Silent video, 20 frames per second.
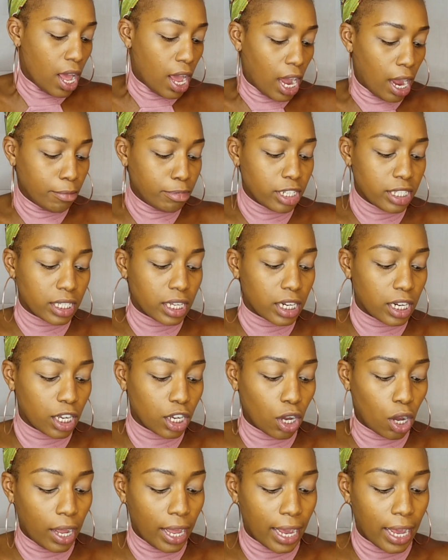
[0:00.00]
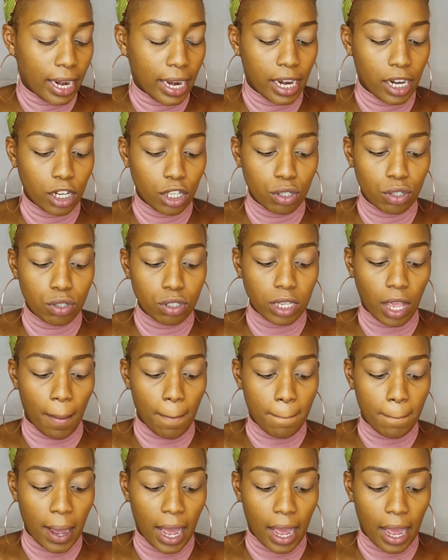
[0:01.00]
I'm just gonna go ahead and use
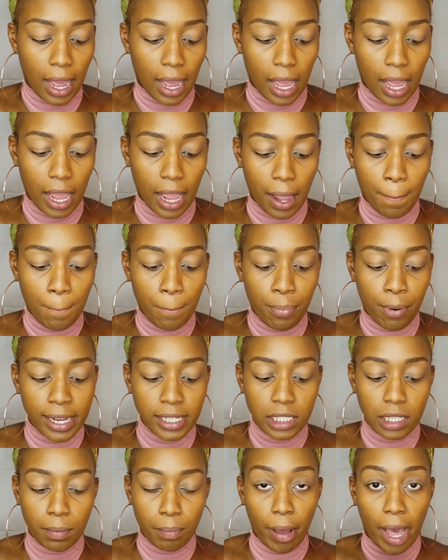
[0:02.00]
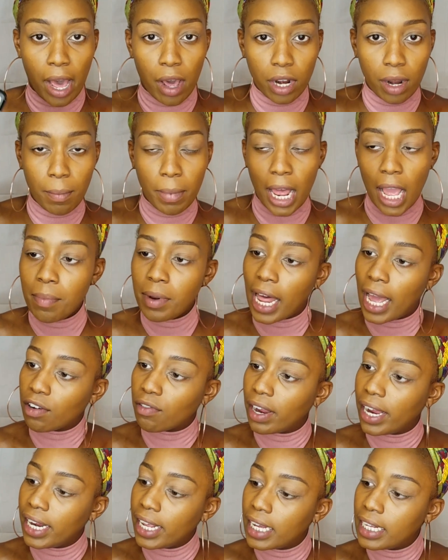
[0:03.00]
my pressed powder by Black
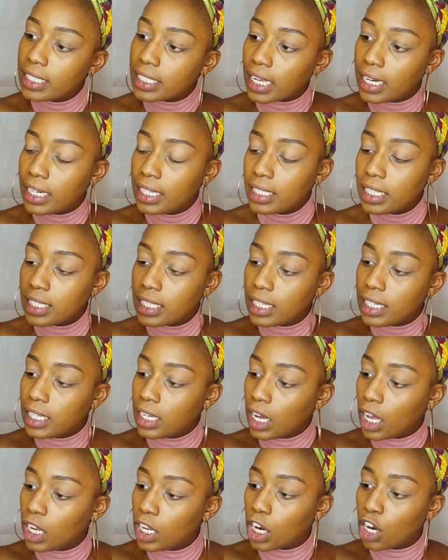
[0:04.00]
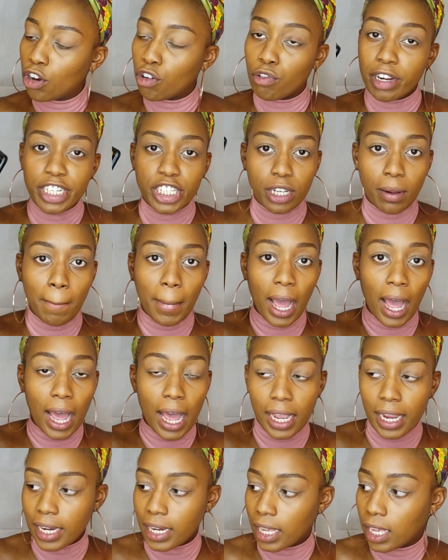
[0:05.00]
Radiance, and this is in the color Rich
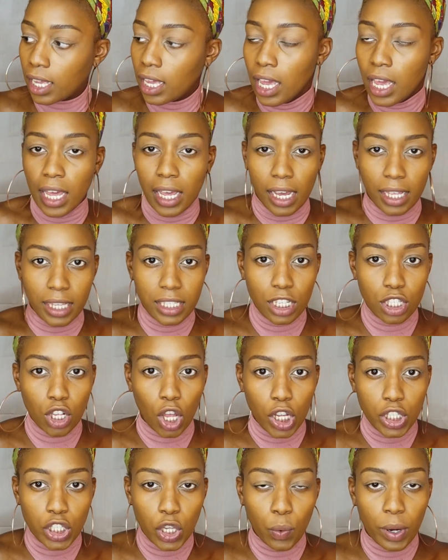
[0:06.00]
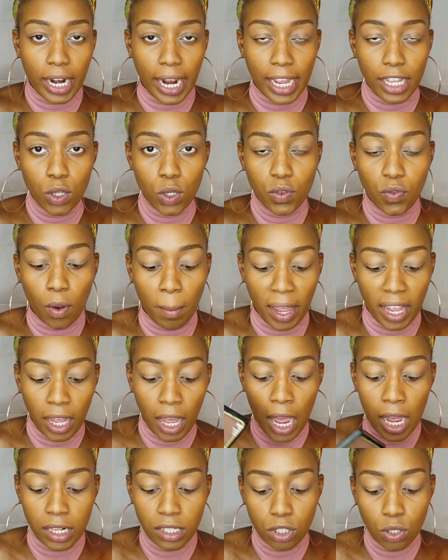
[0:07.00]
Mahogany, and this is also what I use for my
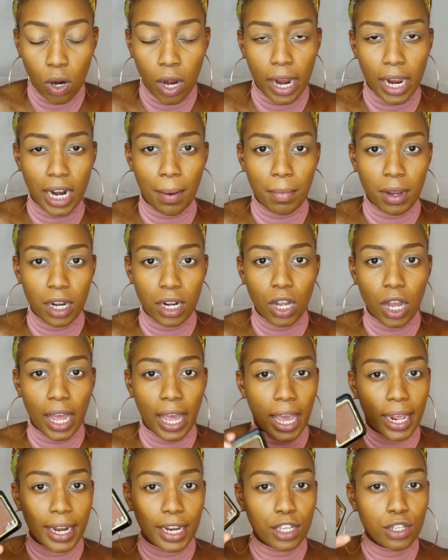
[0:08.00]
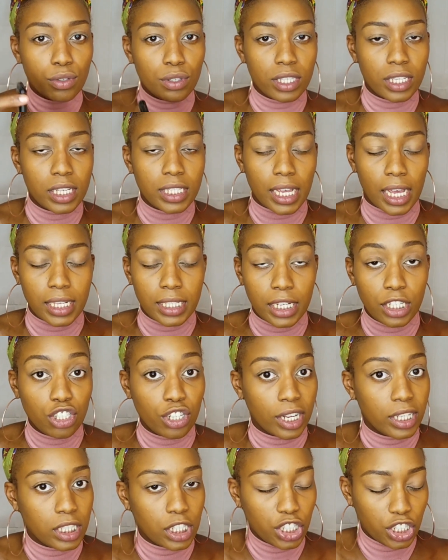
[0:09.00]
contour. And I'm gonna go ahead and use this as a
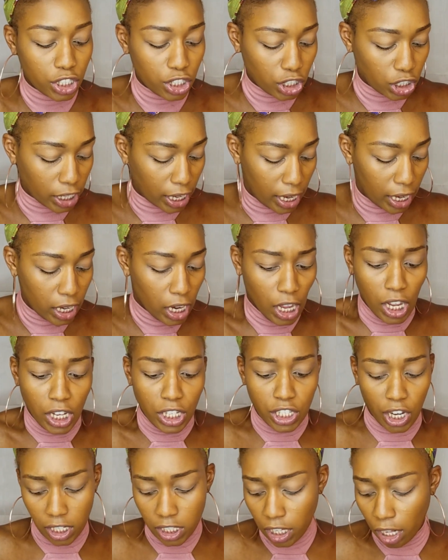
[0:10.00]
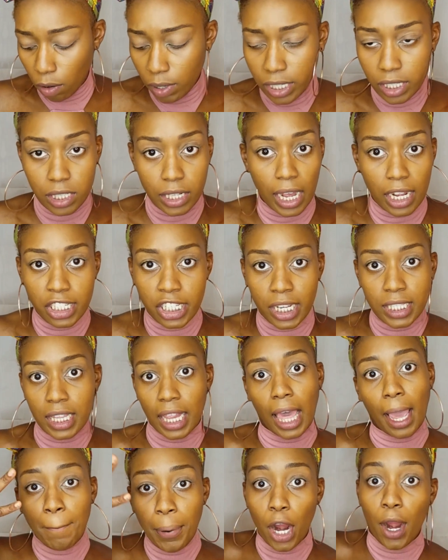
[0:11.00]
transition shade, just so it's not just
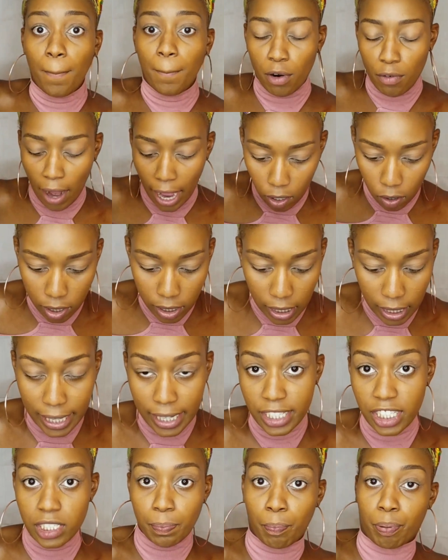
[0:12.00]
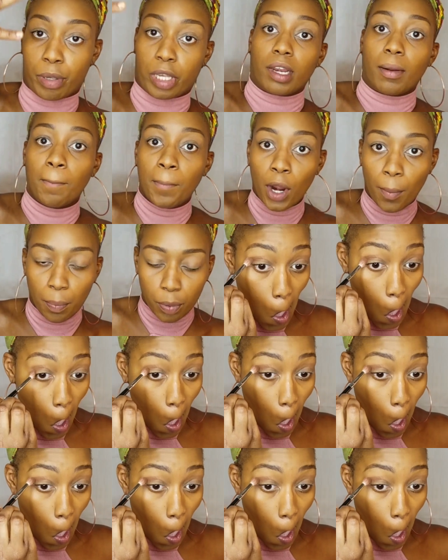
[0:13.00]
like purple right on the lid, just purple.